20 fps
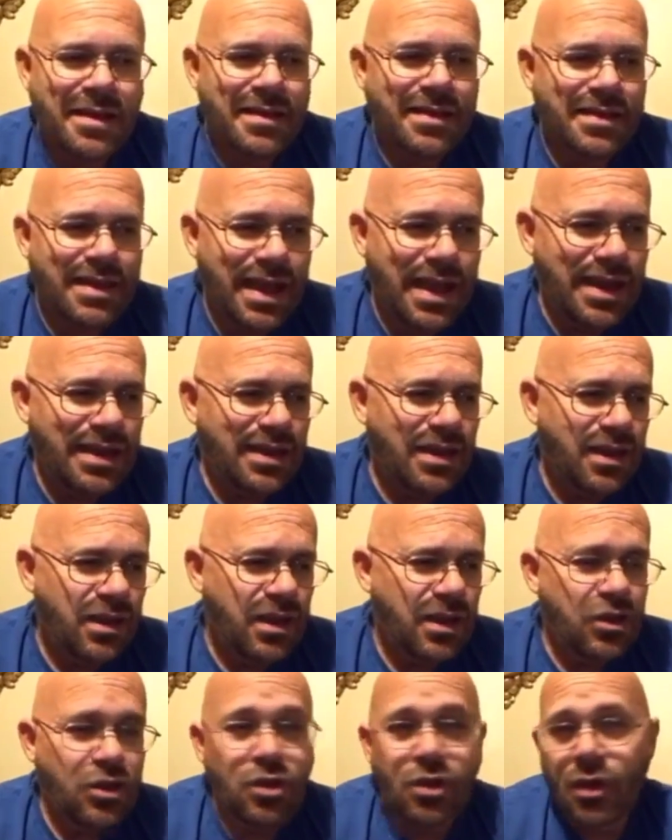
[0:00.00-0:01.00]
Then
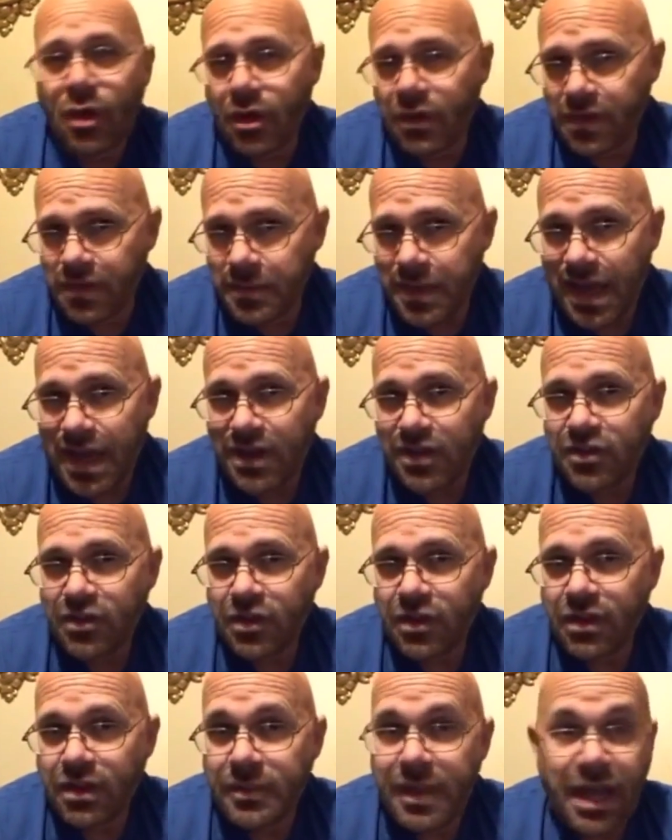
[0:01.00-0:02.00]
you go to the
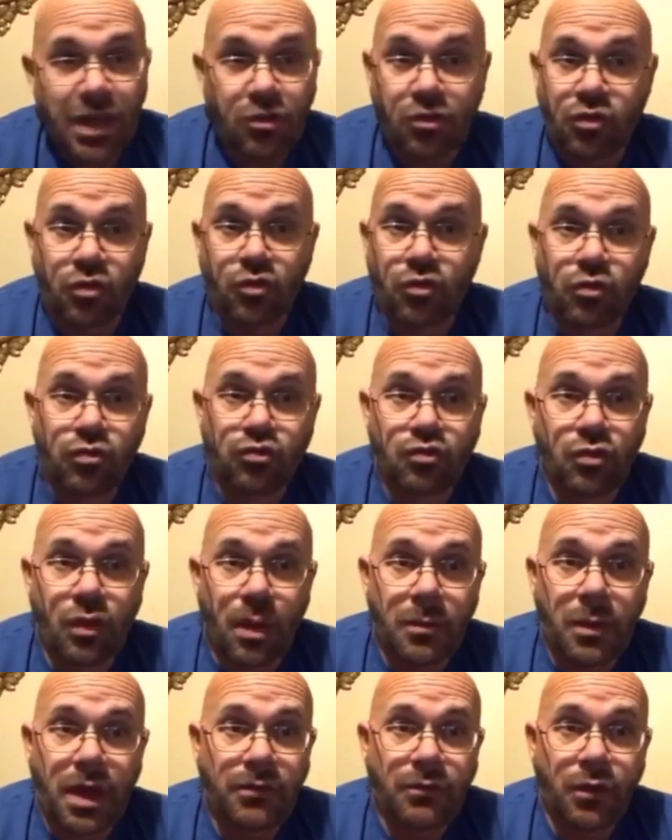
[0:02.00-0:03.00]
manager, and the manager says, it's
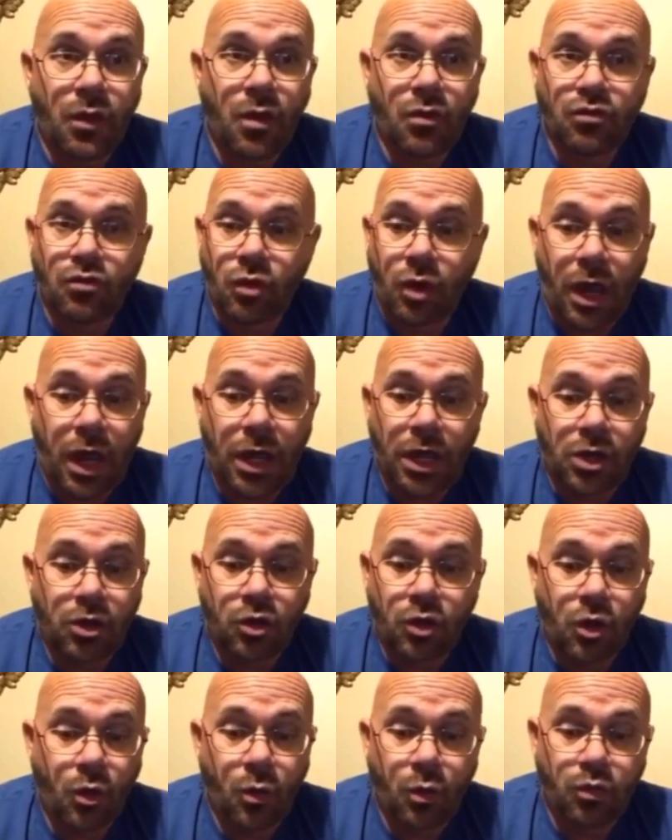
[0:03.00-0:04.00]
not my fault. I got
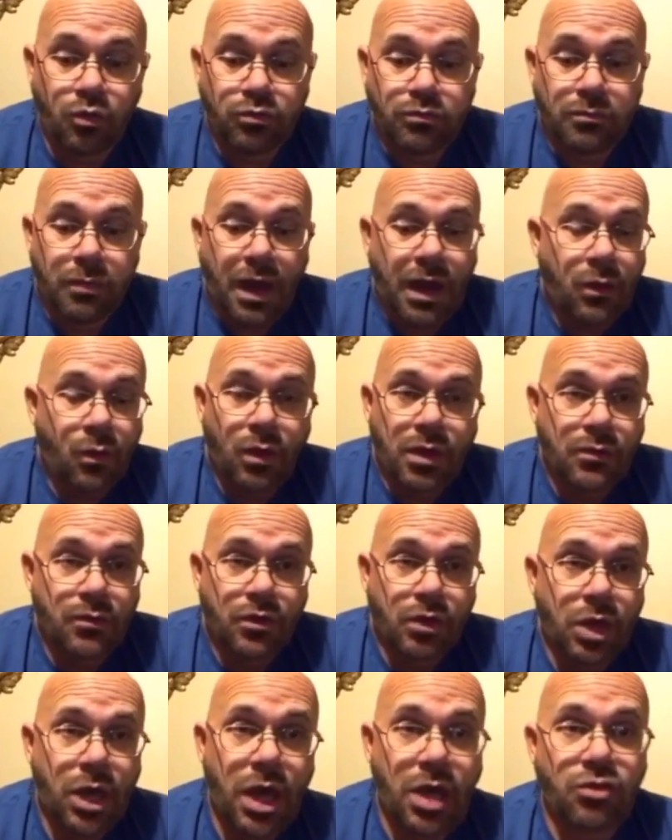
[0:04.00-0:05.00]
to go by
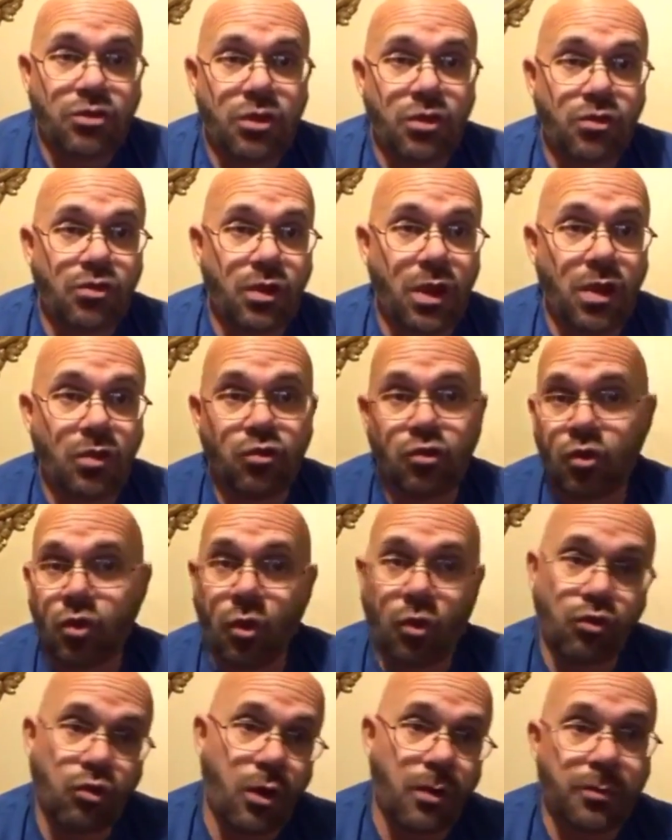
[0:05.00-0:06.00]
whatever the cashier says.
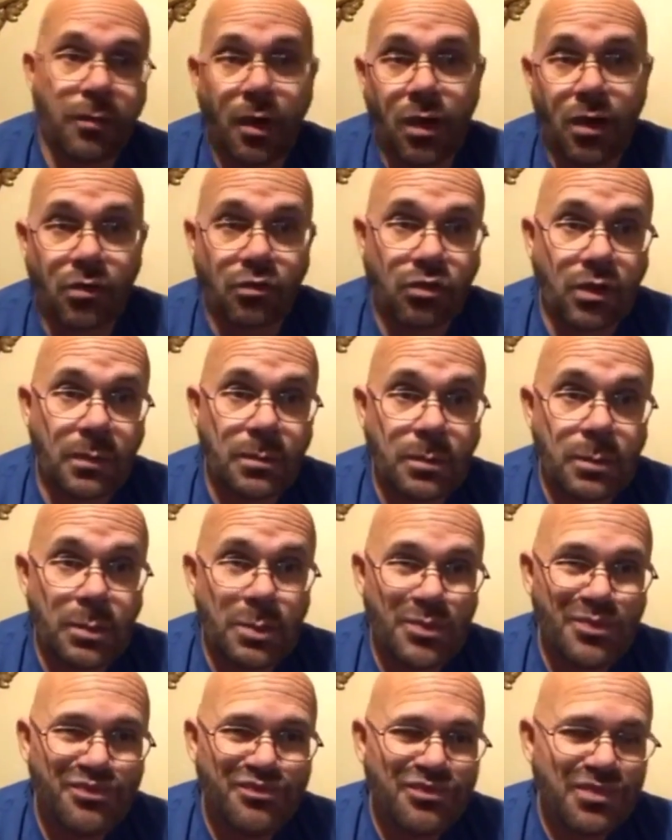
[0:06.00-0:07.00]
It's our policy.
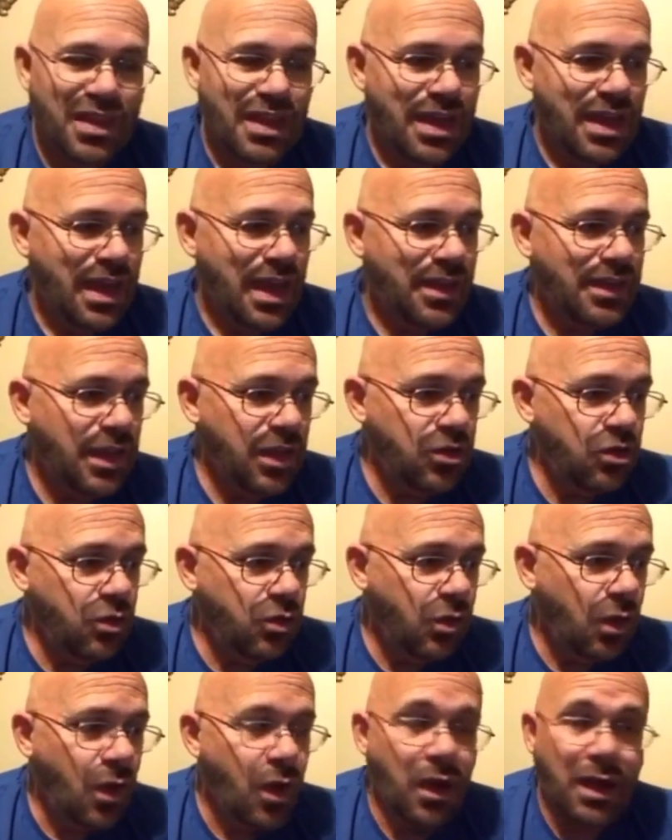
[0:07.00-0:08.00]
And then
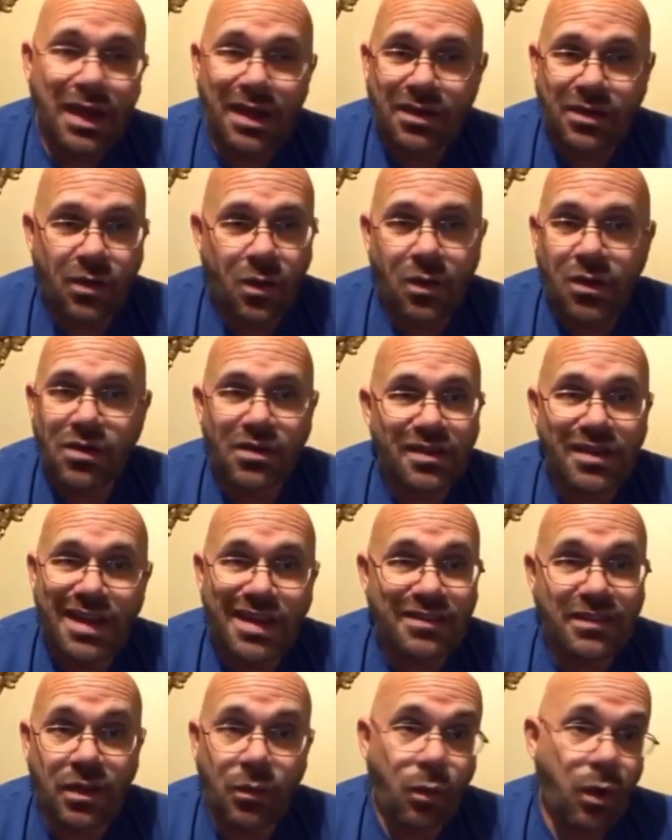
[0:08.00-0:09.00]
you call headquarters, and
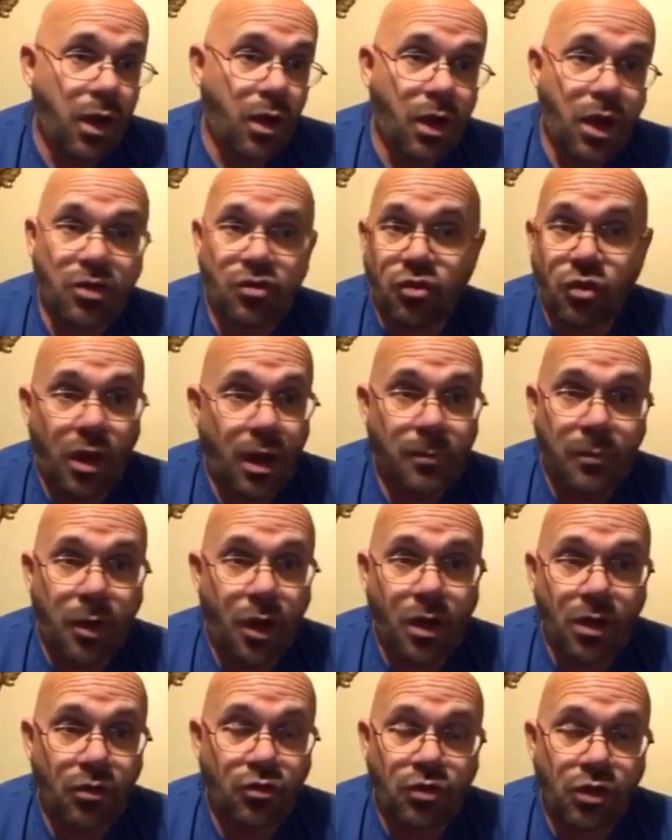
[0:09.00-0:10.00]
they say, well, that's not
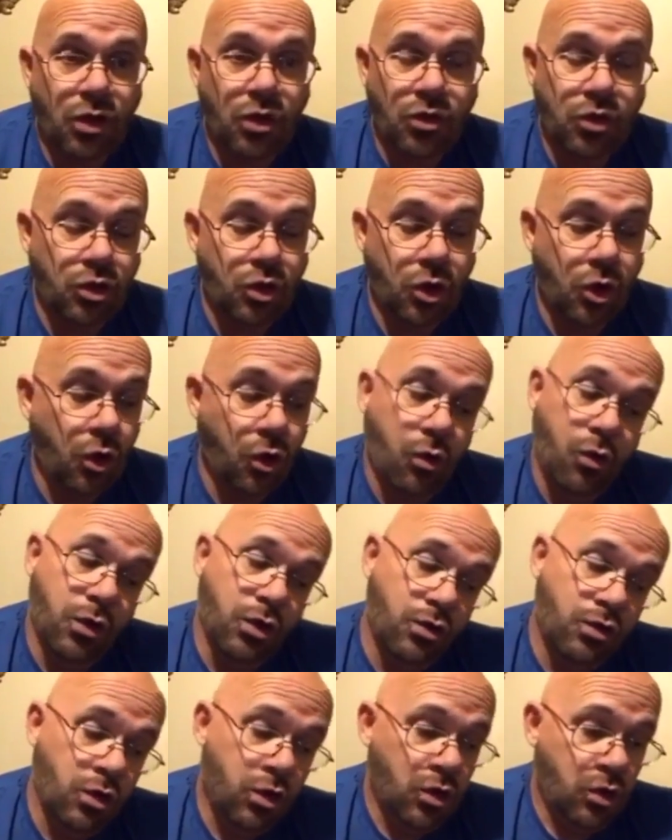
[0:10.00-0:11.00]
policy,
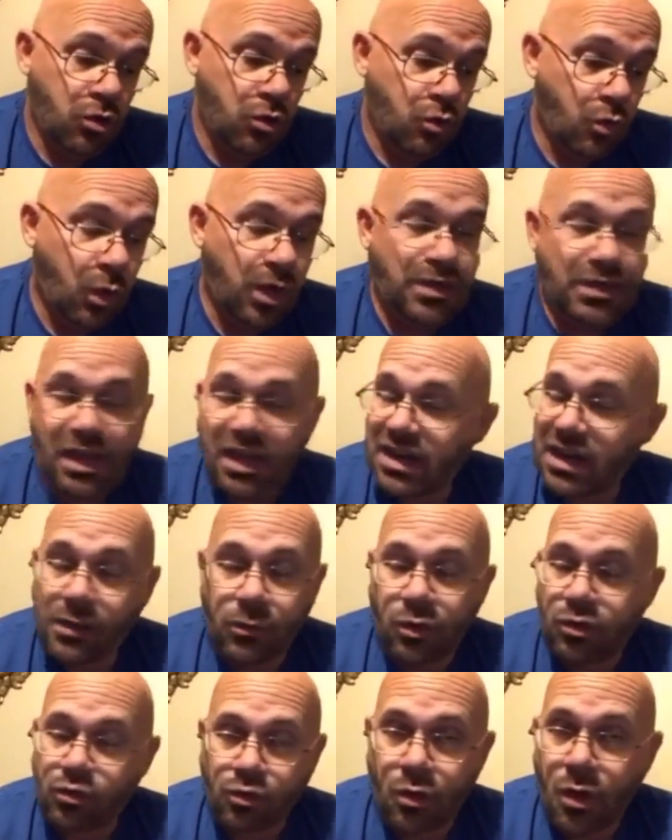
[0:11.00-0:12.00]
and what they
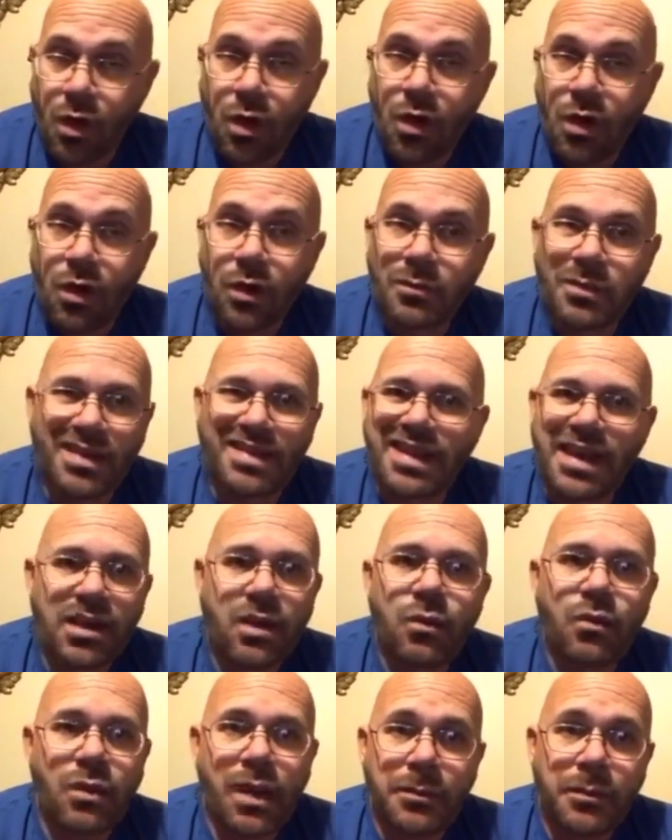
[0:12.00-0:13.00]
did was wrong. But they
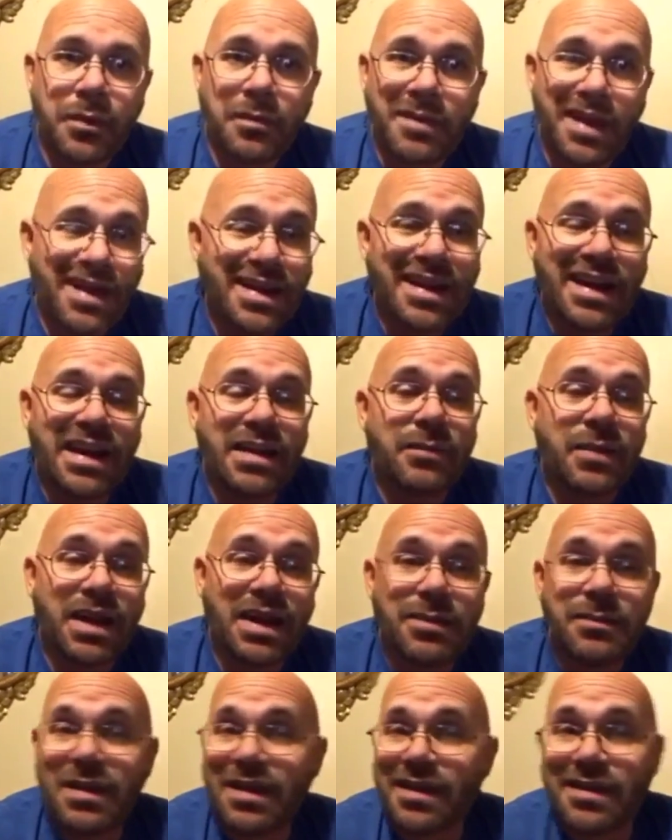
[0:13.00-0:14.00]
don't reprimand
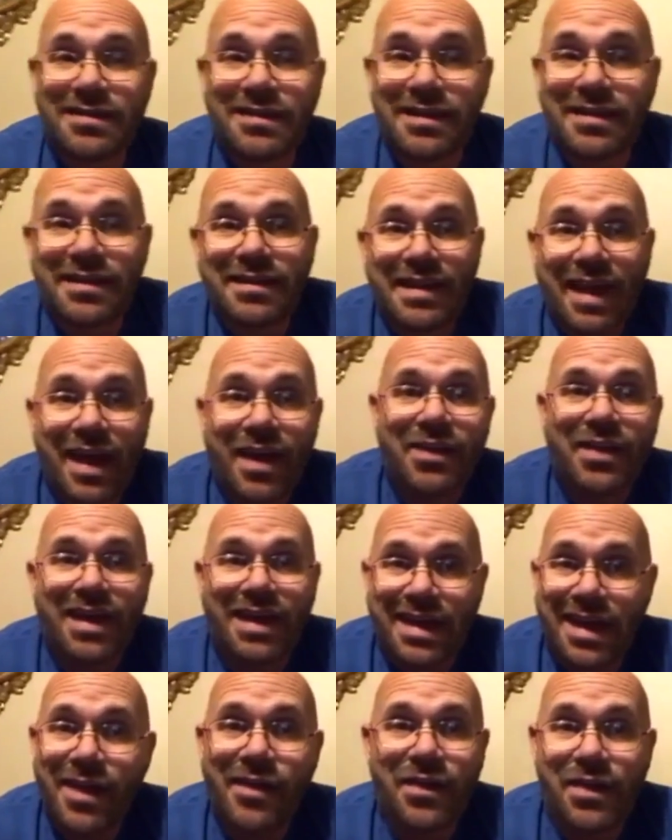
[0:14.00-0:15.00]
anybody because this is how
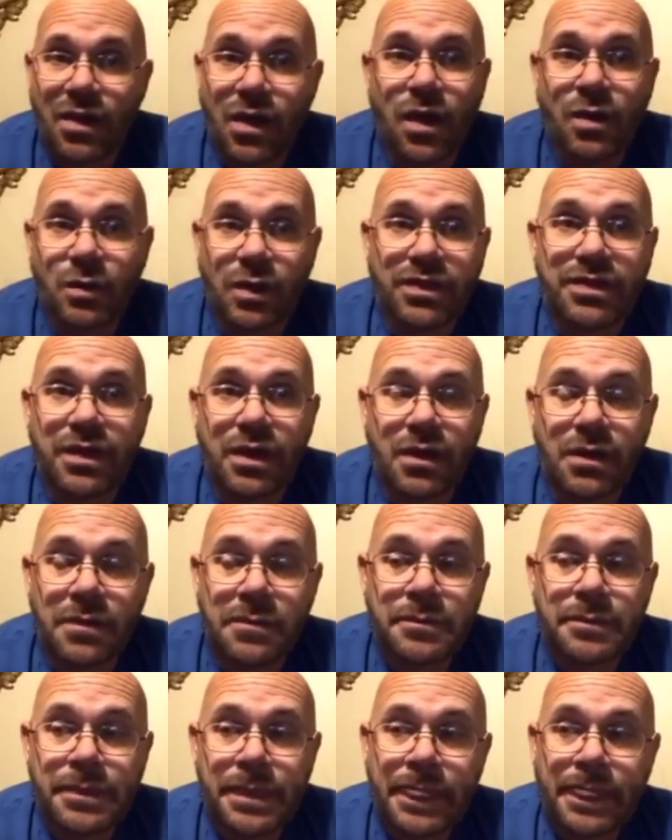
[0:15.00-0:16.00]
they carry on with
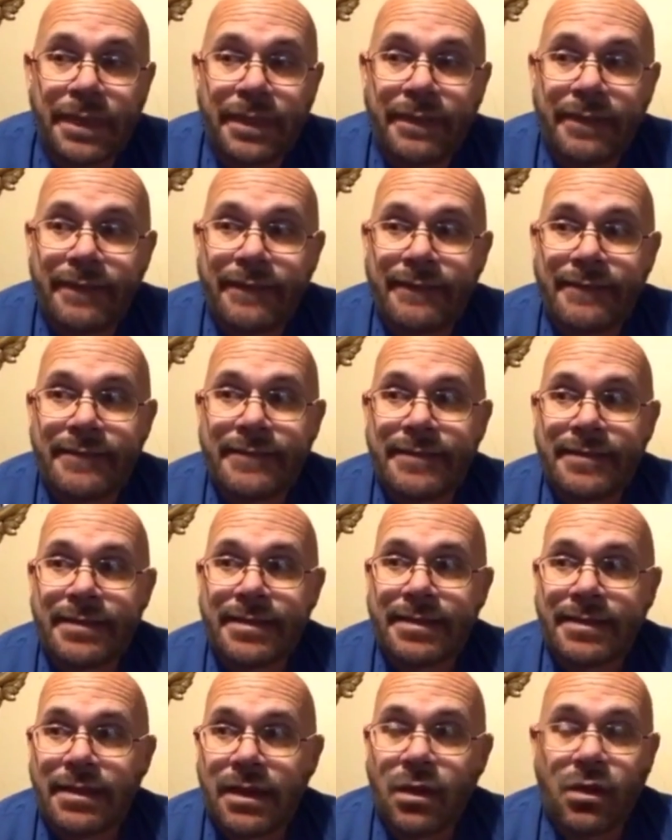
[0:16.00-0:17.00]
their
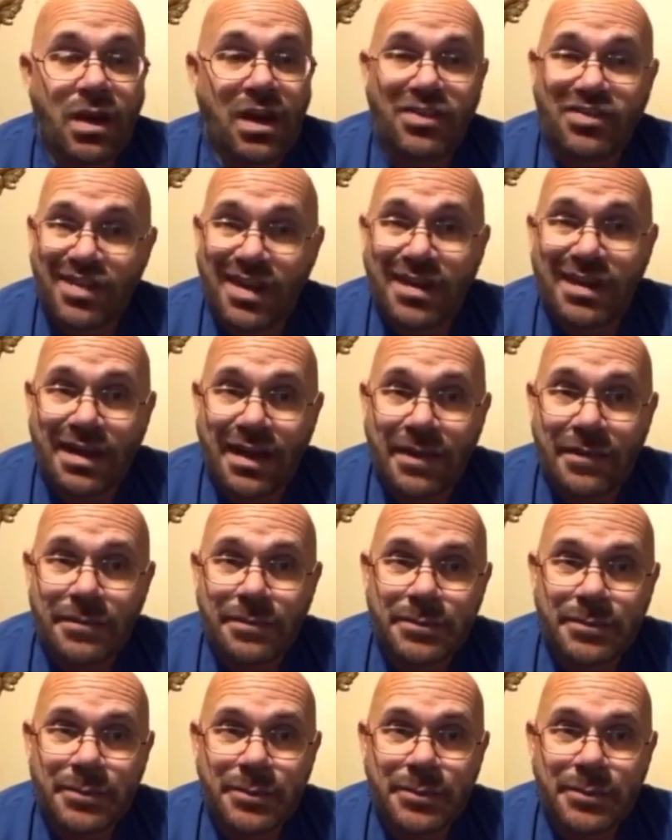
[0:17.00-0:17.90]
agenda.